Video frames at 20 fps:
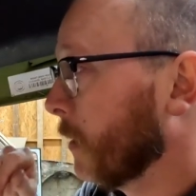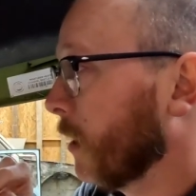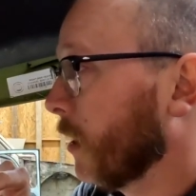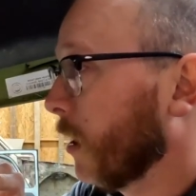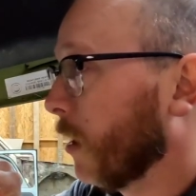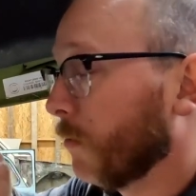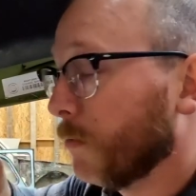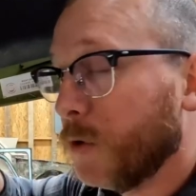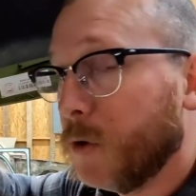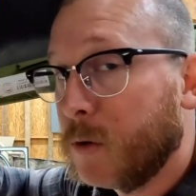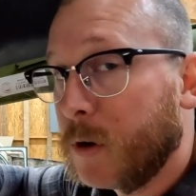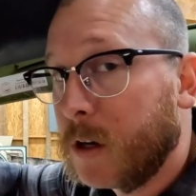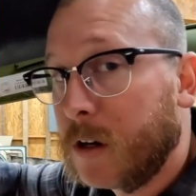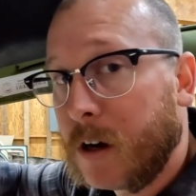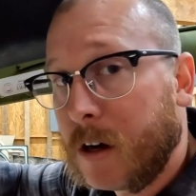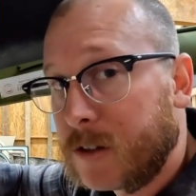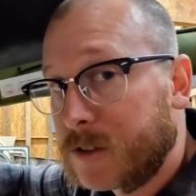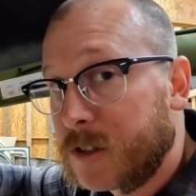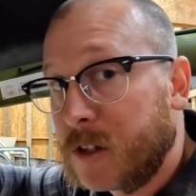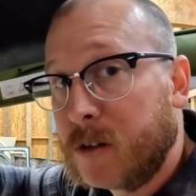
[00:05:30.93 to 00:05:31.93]
Um, you
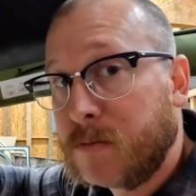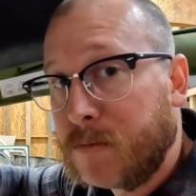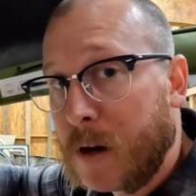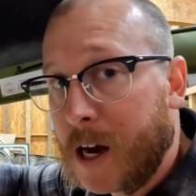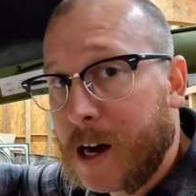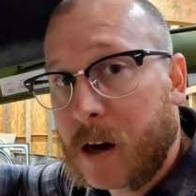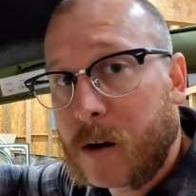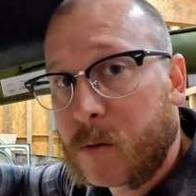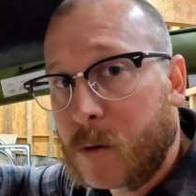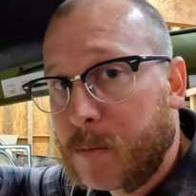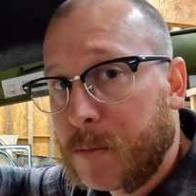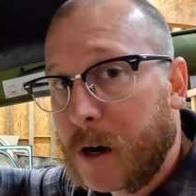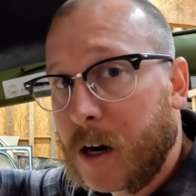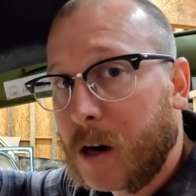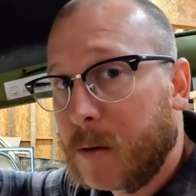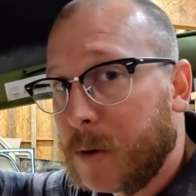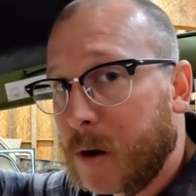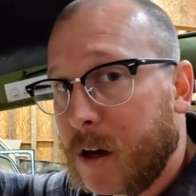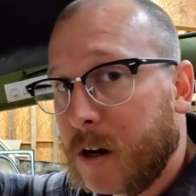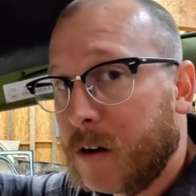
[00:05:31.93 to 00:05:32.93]
can also buy a
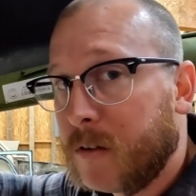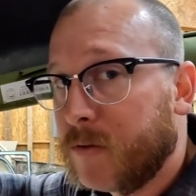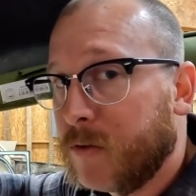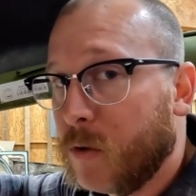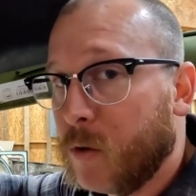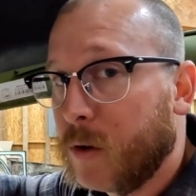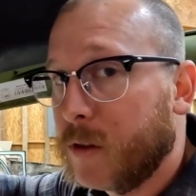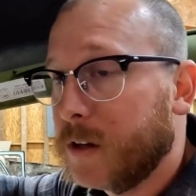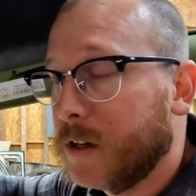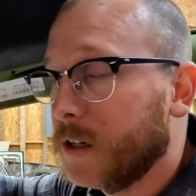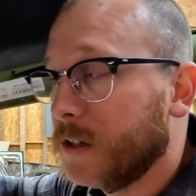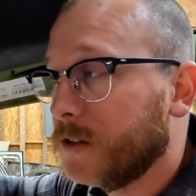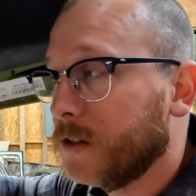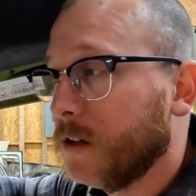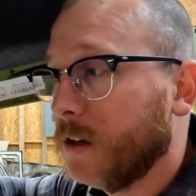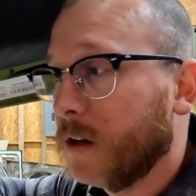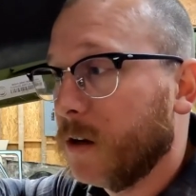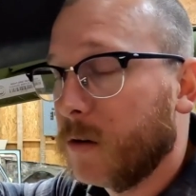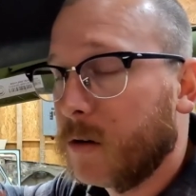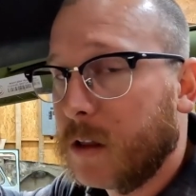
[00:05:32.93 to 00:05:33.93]
repair panel for
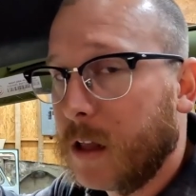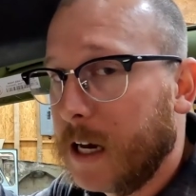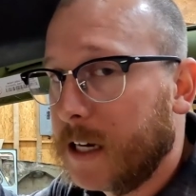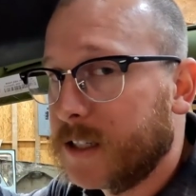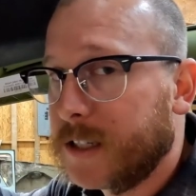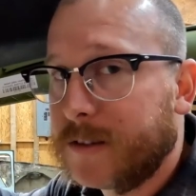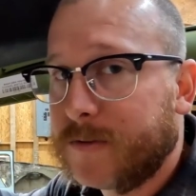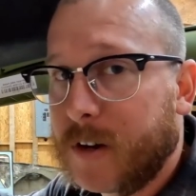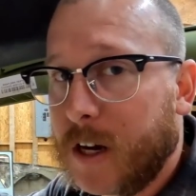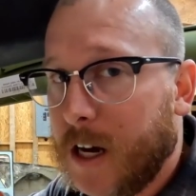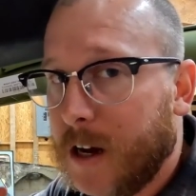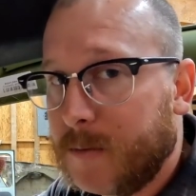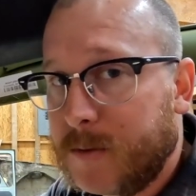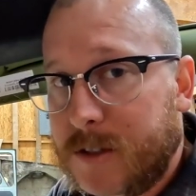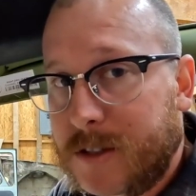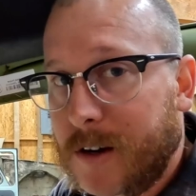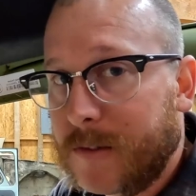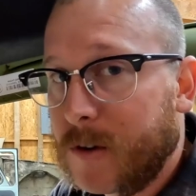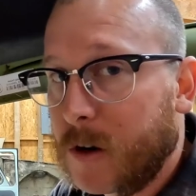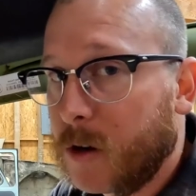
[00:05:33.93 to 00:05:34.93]
this, you know, Klassic Fab
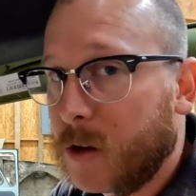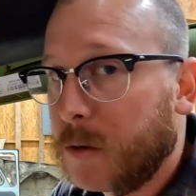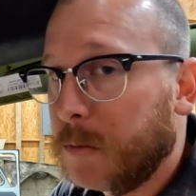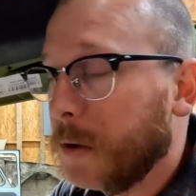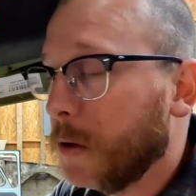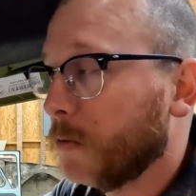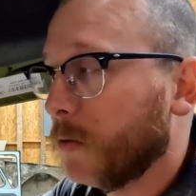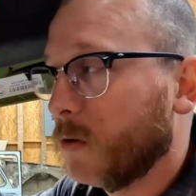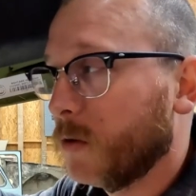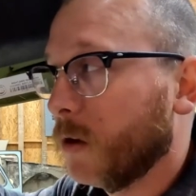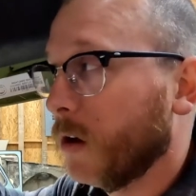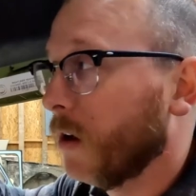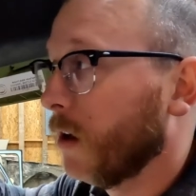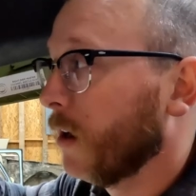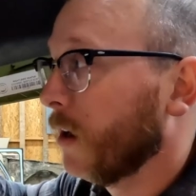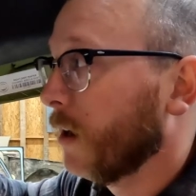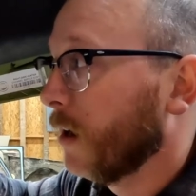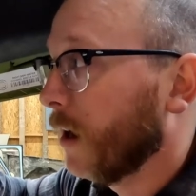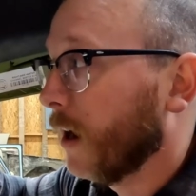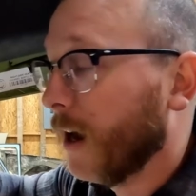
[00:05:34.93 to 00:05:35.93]
and several other people
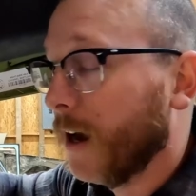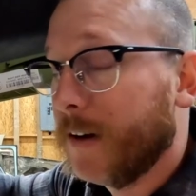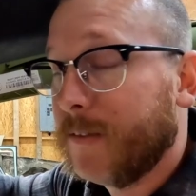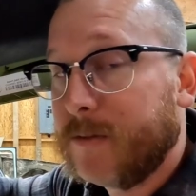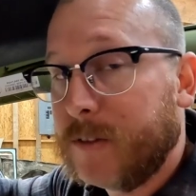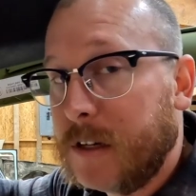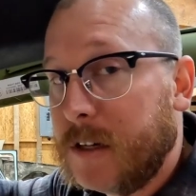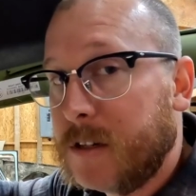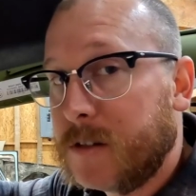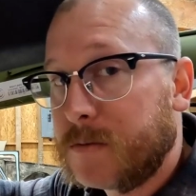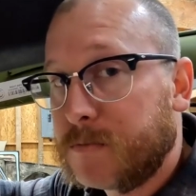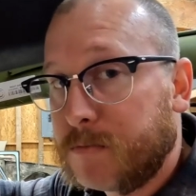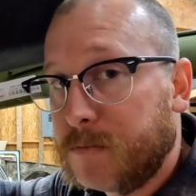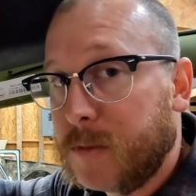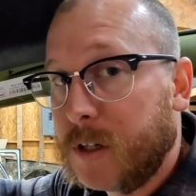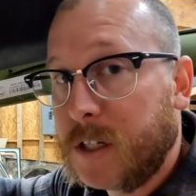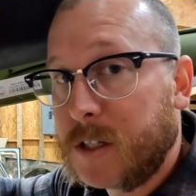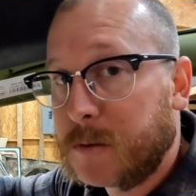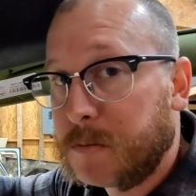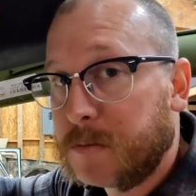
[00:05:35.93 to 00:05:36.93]
have these
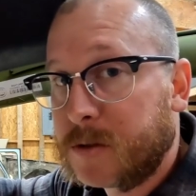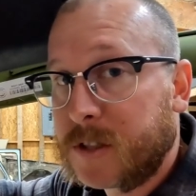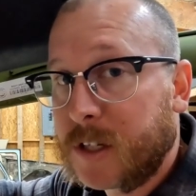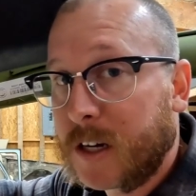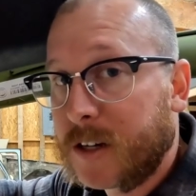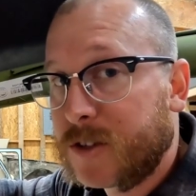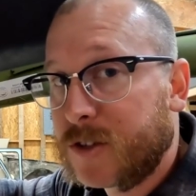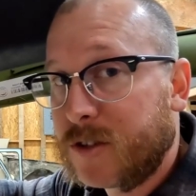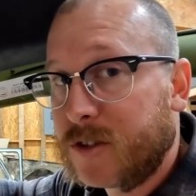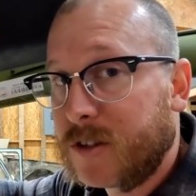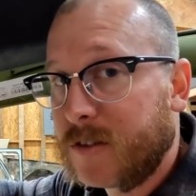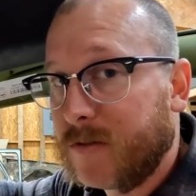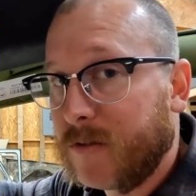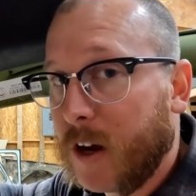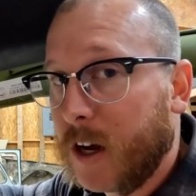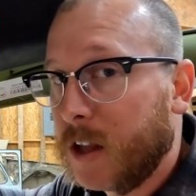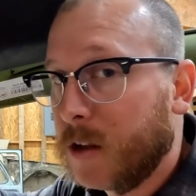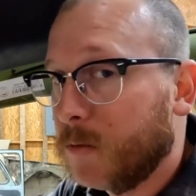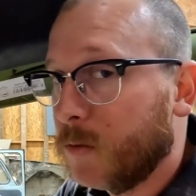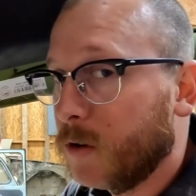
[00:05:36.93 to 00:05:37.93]
these sections
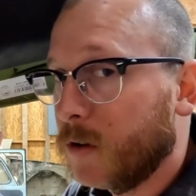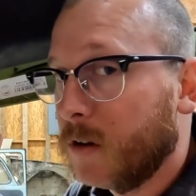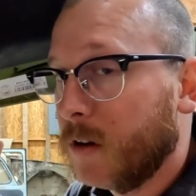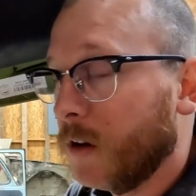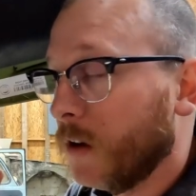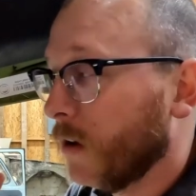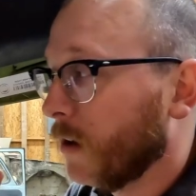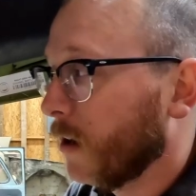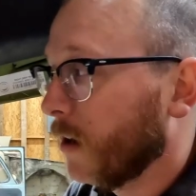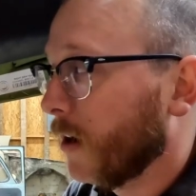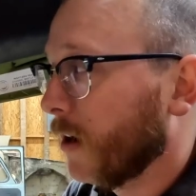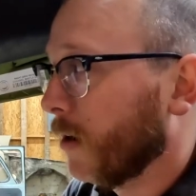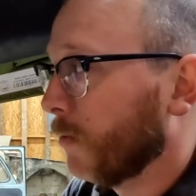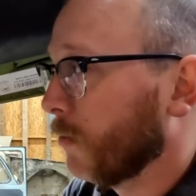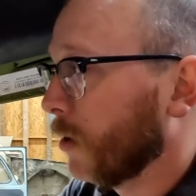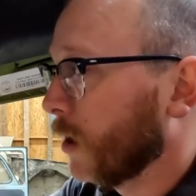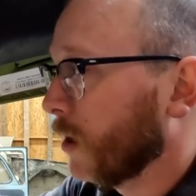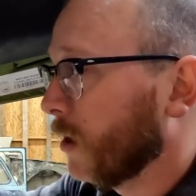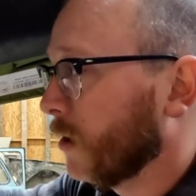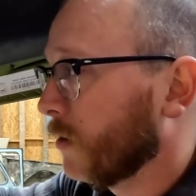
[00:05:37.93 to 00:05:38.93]
available.
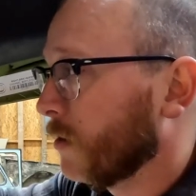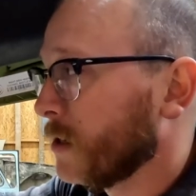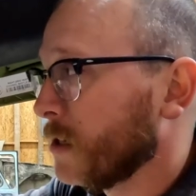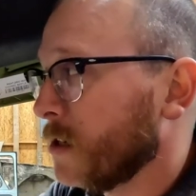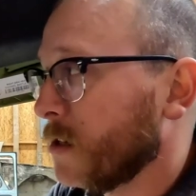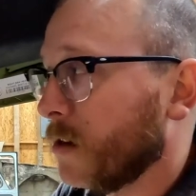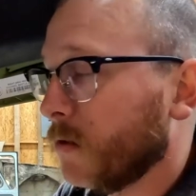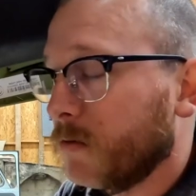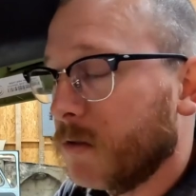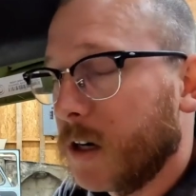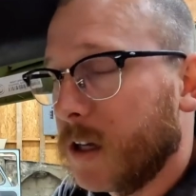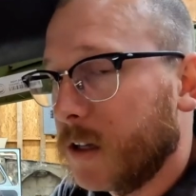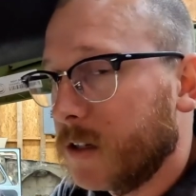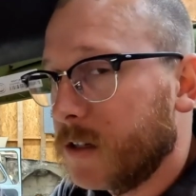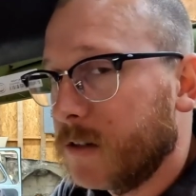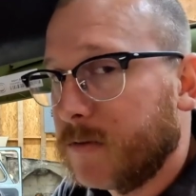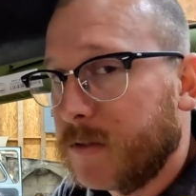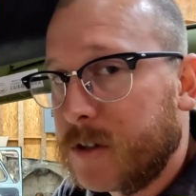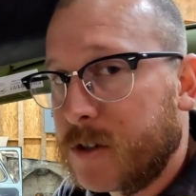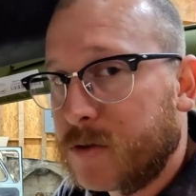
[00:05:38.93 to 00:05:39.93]
Um, but you know, this is a
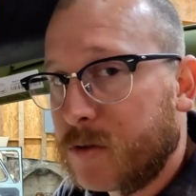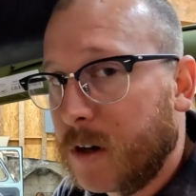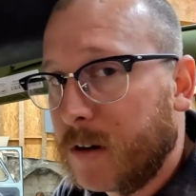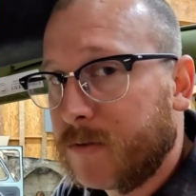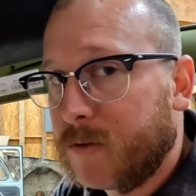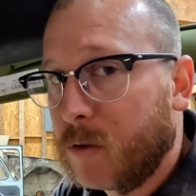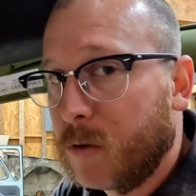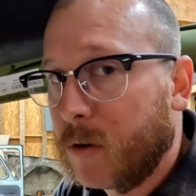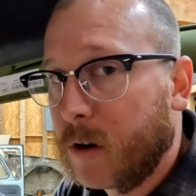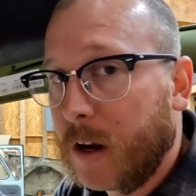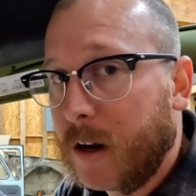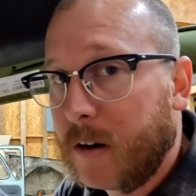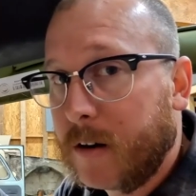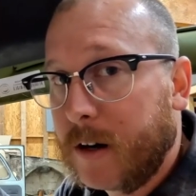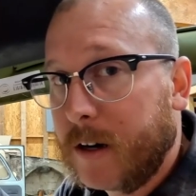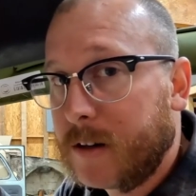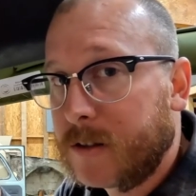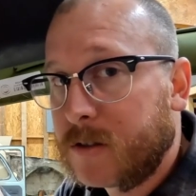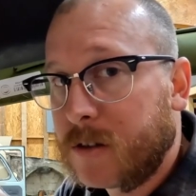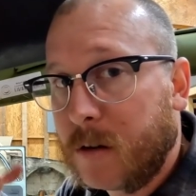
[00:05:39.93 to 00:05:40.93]
relatively straightforward
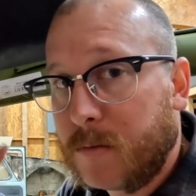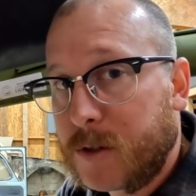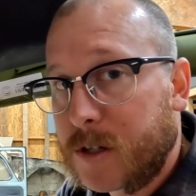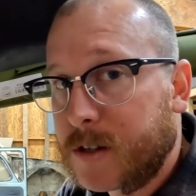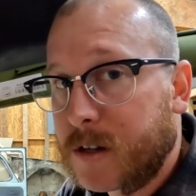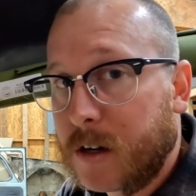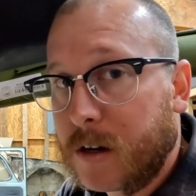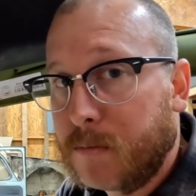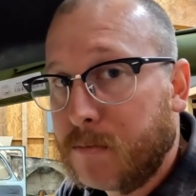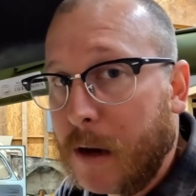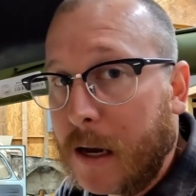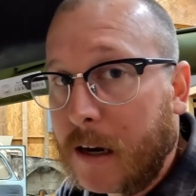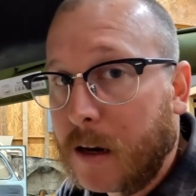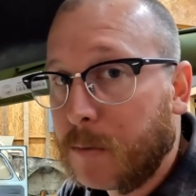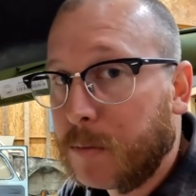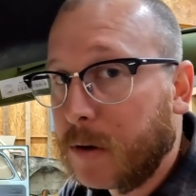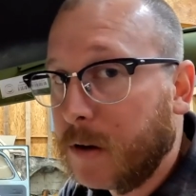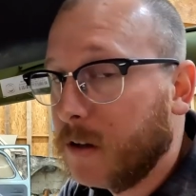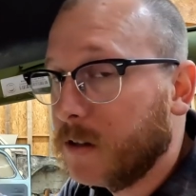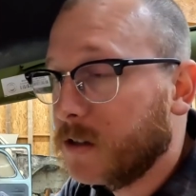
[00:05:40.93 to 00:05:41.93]
area, so I'm just gonna make
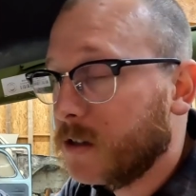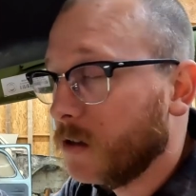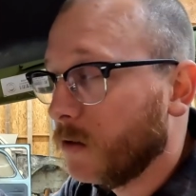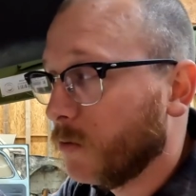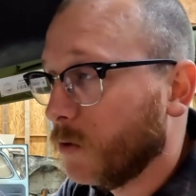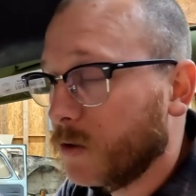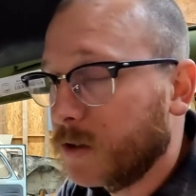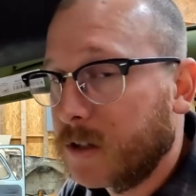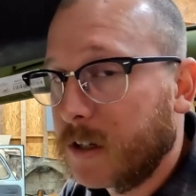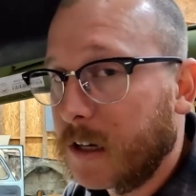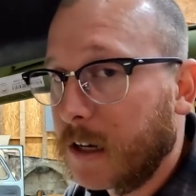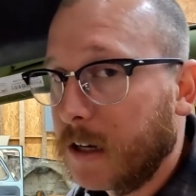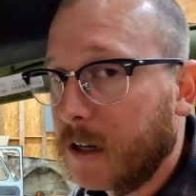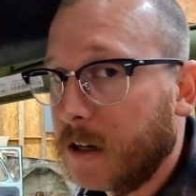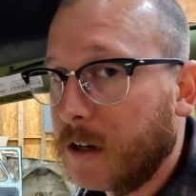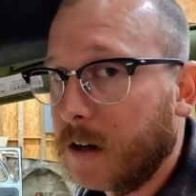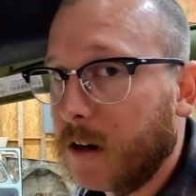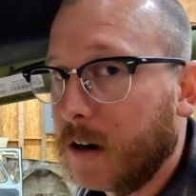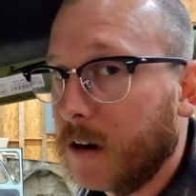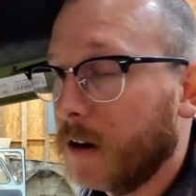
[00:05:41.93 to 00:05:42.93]
a piece and then we'll stick it
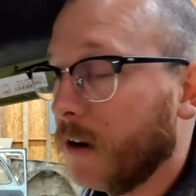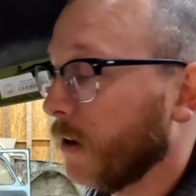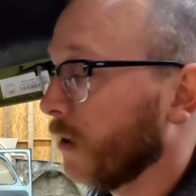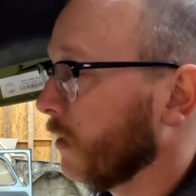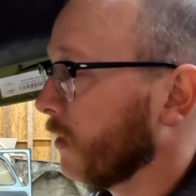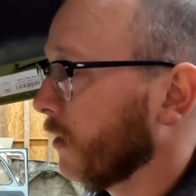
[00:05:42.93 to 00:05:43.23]
in here.